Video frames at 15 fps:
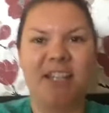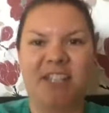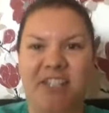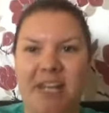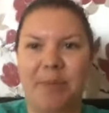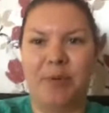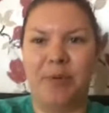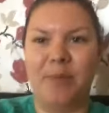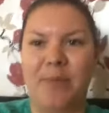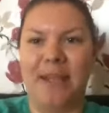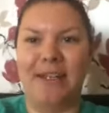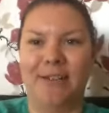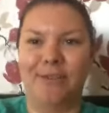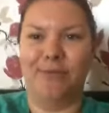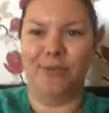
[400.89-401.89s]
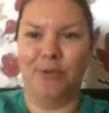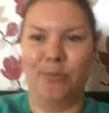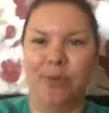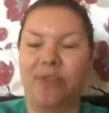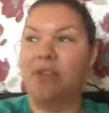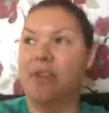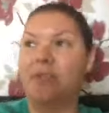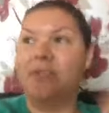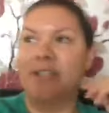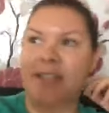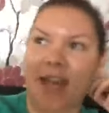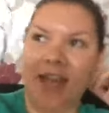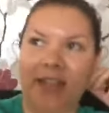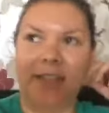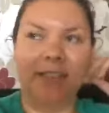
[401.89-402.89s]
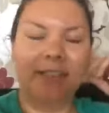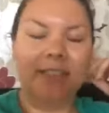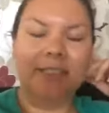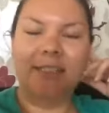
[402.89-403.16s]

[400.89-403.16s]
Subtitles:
deep and meaningful with you today.